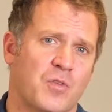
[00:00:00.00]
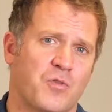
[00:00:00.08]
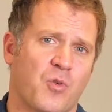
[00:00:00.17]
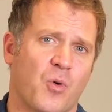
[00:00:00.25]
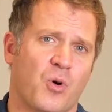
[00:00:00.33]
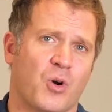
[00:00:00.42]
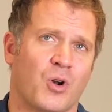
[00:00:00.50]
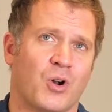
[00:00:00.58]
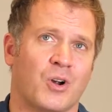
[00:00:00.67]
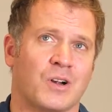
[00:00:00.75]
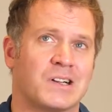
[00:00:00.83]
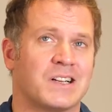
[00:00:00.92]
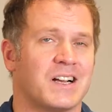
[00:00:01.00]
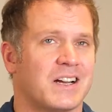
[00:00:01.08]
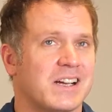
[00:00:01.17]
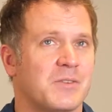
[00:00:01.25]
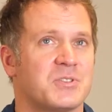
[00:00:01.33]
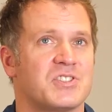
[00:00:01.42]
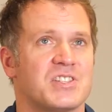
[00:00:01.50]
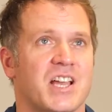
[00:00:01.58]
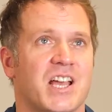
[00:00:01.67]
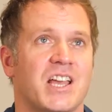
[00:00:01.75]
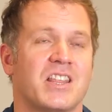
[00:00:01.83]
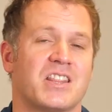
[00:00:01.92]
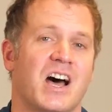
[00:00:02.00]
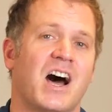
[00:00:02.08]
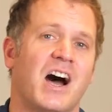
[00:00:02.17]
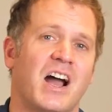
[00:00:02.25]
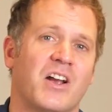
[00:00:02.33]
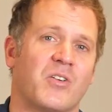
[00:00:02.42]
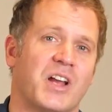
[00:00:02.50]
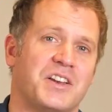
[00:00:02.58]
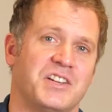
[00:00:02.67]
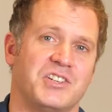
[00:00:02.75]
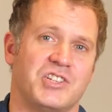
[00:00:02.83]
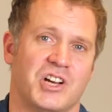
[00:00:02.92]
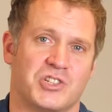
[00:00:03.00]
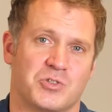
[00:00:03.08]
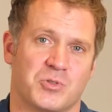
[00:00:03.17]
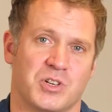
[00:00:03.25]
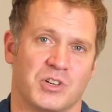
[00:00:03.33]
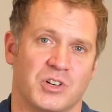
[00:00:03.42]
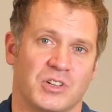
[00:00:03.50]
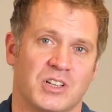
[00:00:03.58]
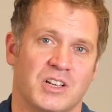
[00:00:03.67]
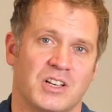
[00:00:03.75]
for I would say the higher end industrial